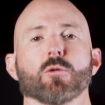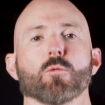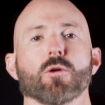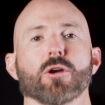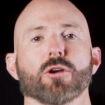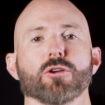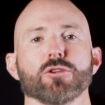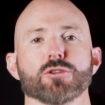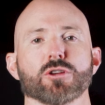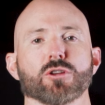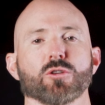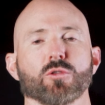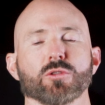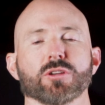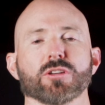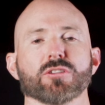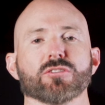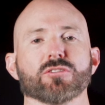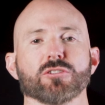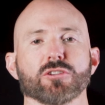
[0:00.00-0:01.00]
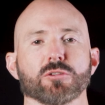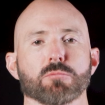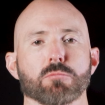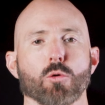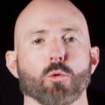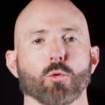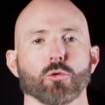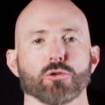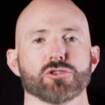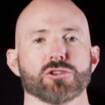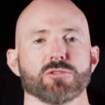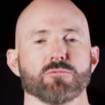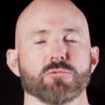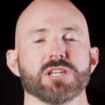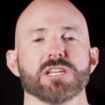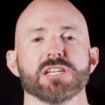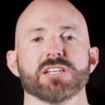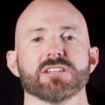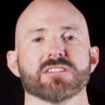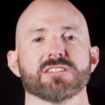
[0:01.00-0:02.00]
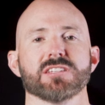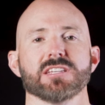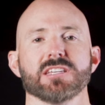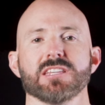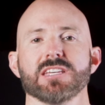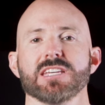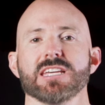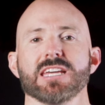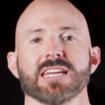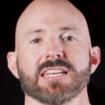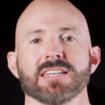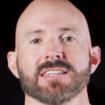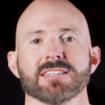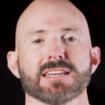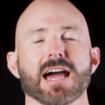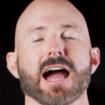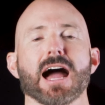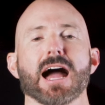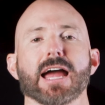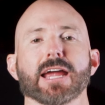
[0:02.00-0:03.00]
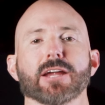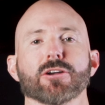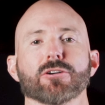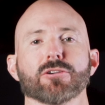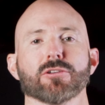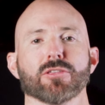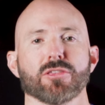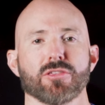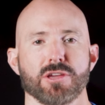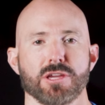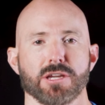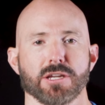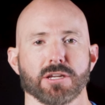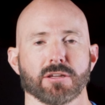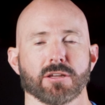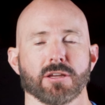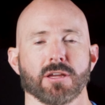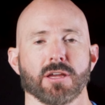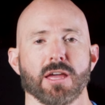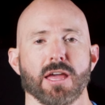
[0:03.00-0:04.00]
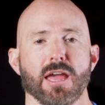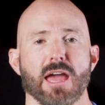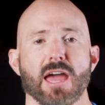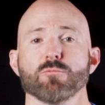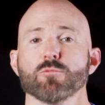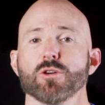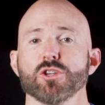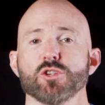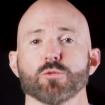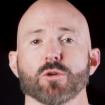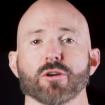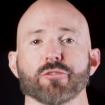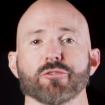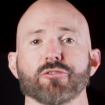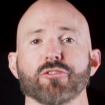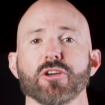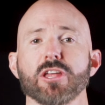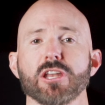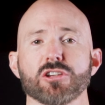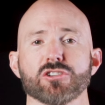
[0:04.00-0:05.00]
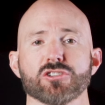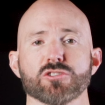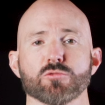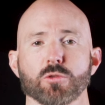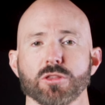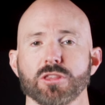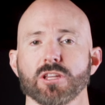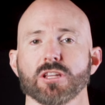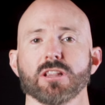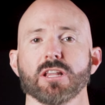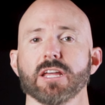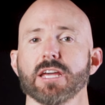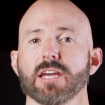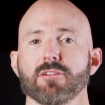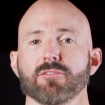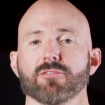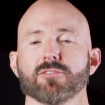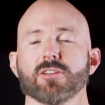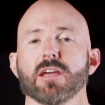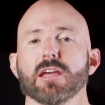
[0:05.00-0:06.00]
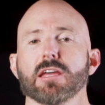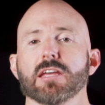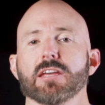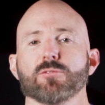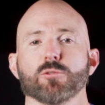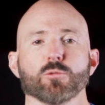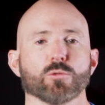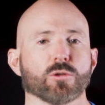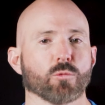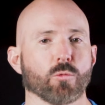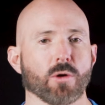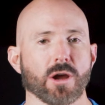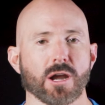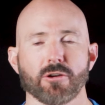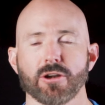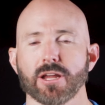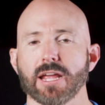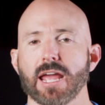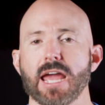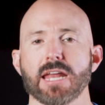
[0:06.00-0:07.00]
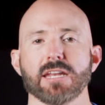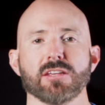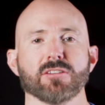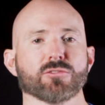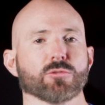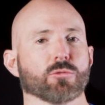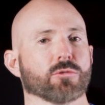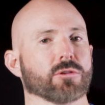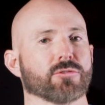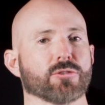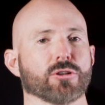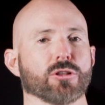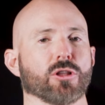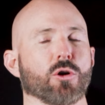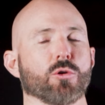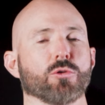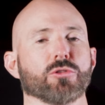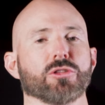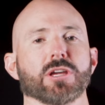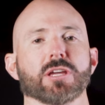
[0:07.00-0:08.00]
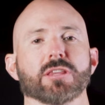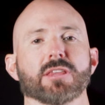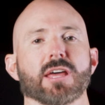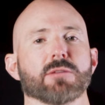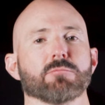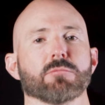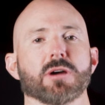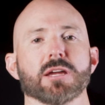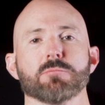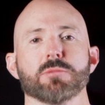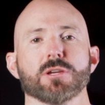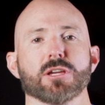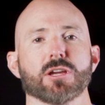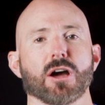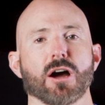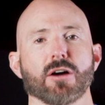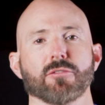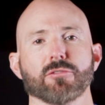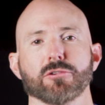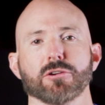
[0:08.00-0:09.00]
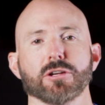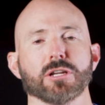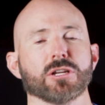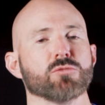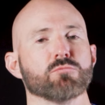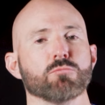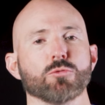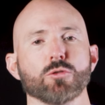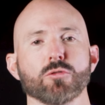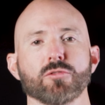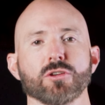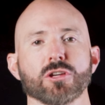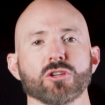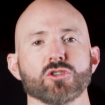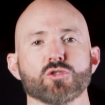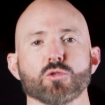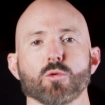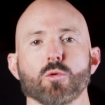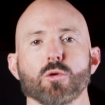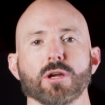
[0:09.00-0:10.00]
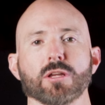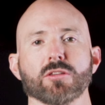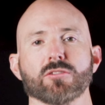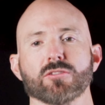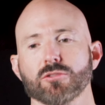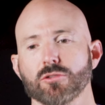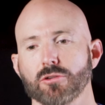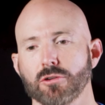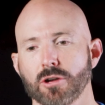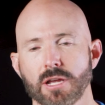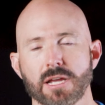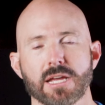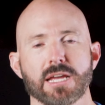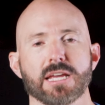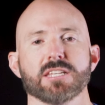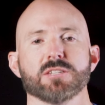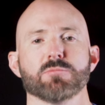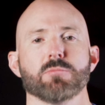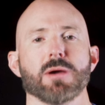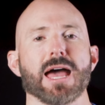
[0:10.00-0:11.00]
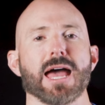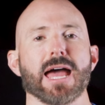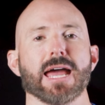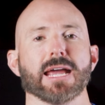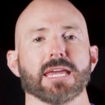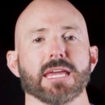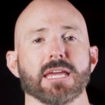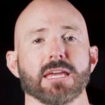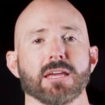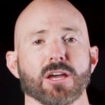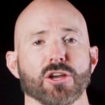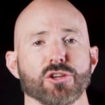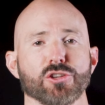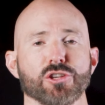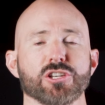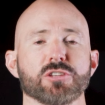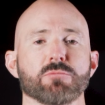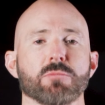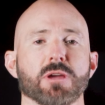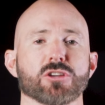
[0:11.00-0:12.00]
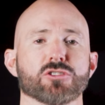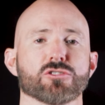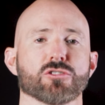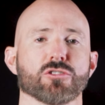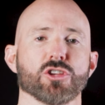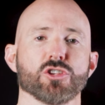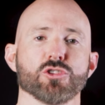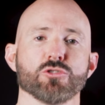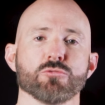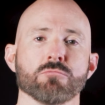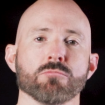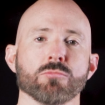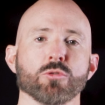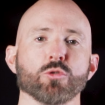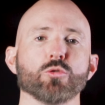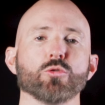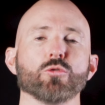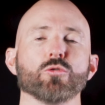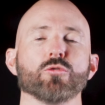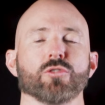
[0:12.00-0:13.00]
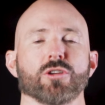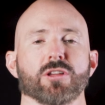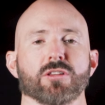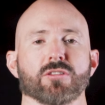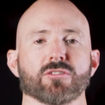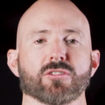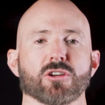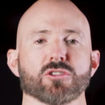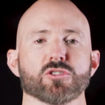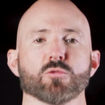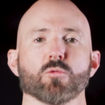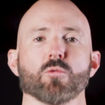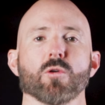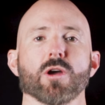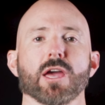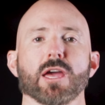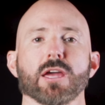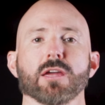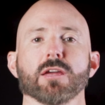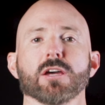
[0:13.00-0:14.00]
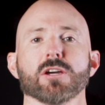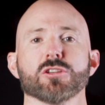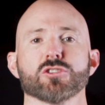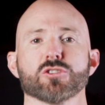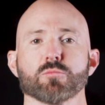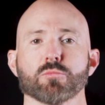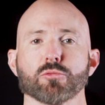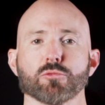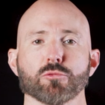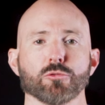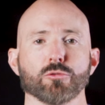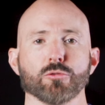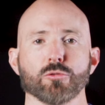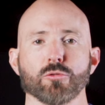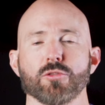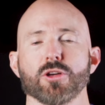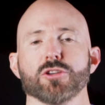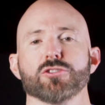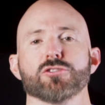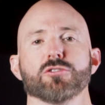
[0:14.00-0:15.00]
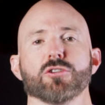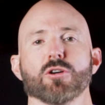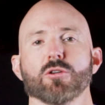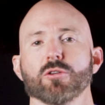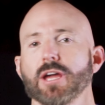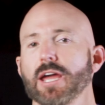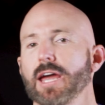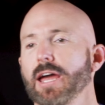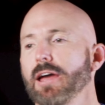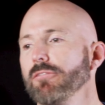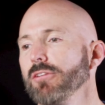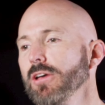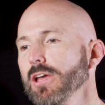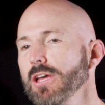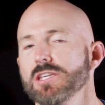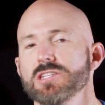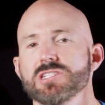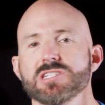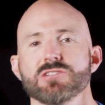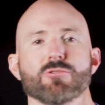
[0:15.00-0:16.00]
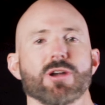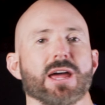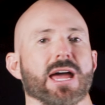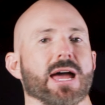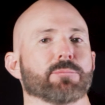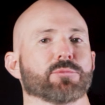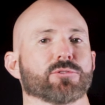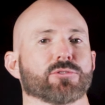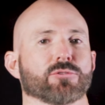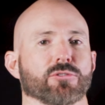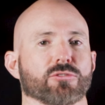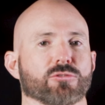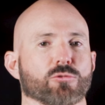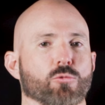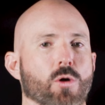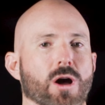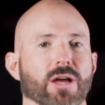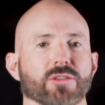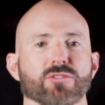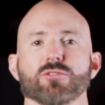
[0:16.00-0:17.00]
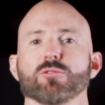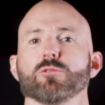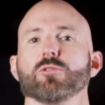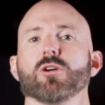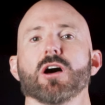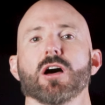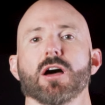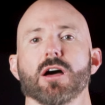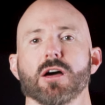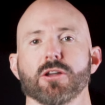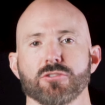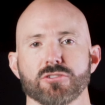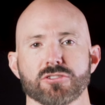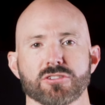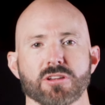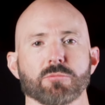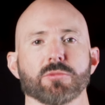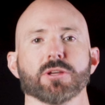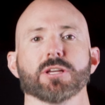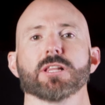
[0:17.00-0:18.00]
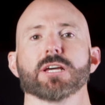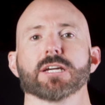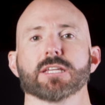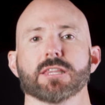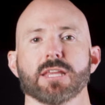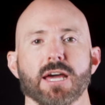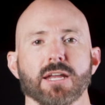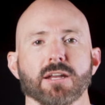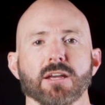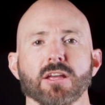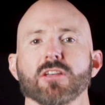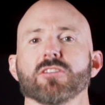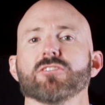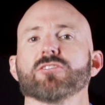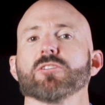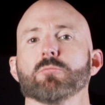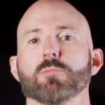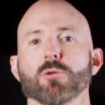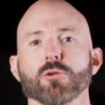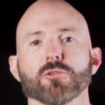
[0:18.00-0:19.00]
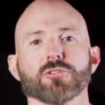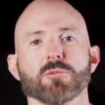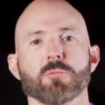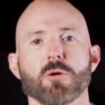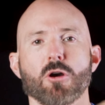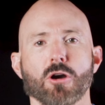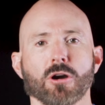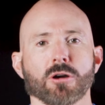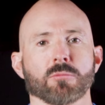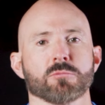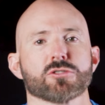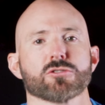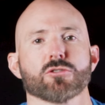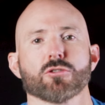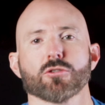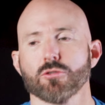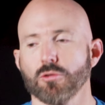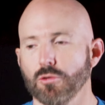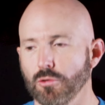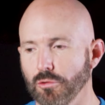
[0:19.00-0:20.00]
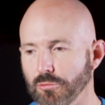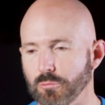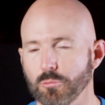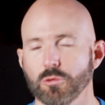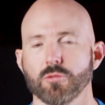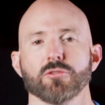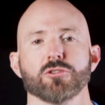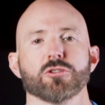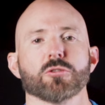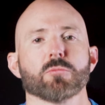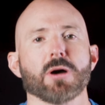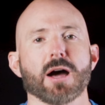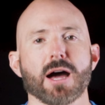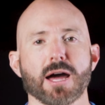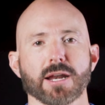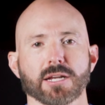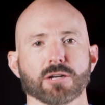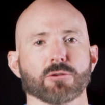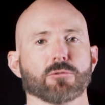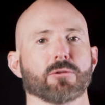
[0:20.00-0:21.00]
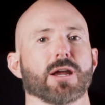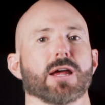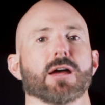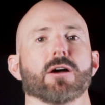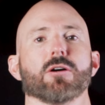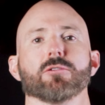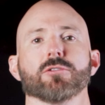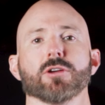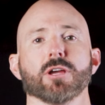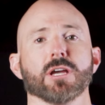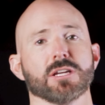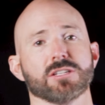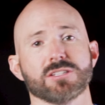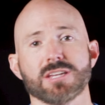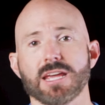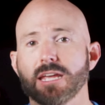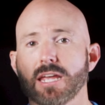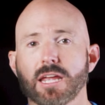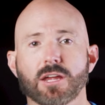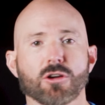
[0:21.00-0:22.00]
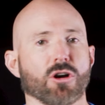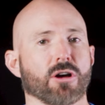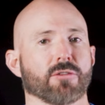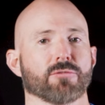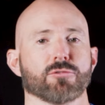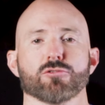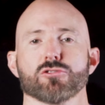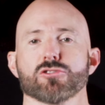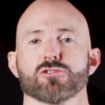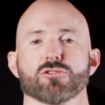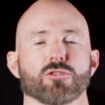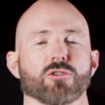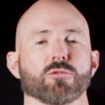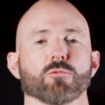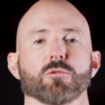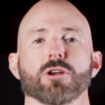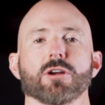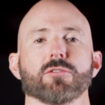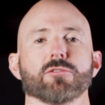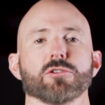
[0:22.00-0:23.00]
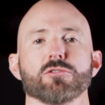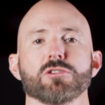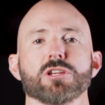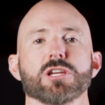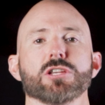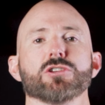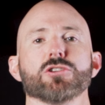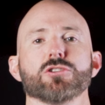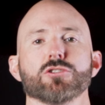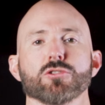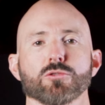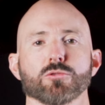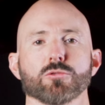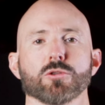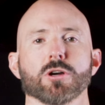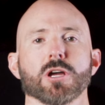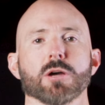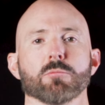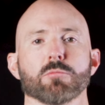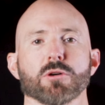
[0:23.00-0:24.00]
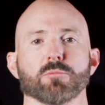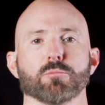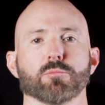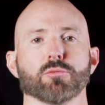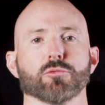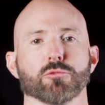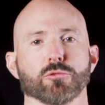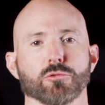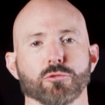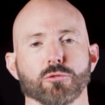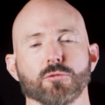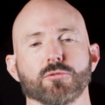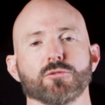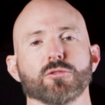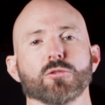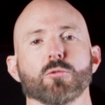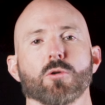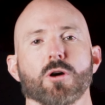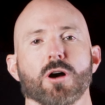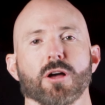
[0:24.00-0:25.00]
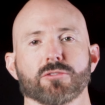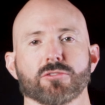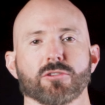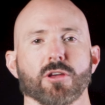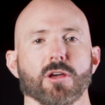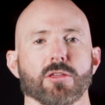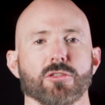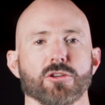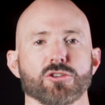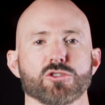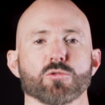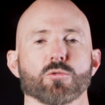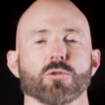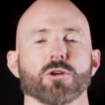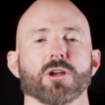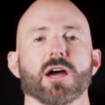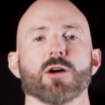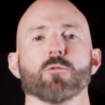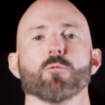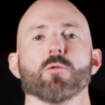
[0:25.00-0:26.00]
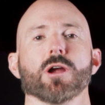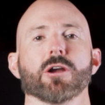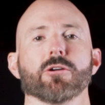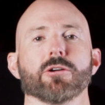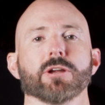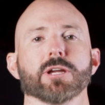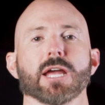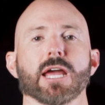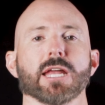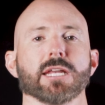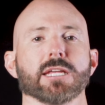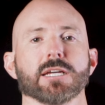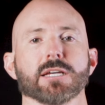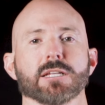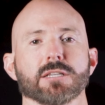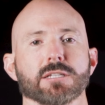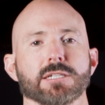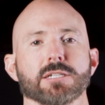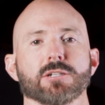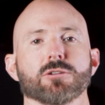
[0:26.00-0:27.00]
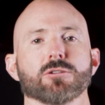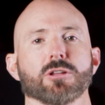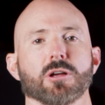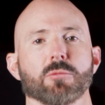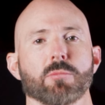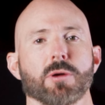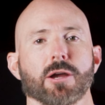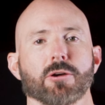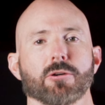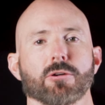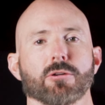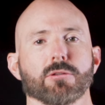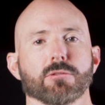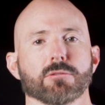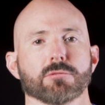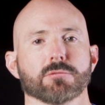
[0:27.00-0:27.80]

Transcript: where you can only see a portion. We need to see the entire thing. And when you are finished with the lift, if you are wearing any sort of clothing that might be covering moving joints or is baggy, you need to make sure that you move in such a way to prove that you don't have knee wraps or a squat suit on or something like that. Simple, some arm circles, moving your body around, taking off your shirt, whatever you need to do, but prove to us that you are not wearing any illegal apparel.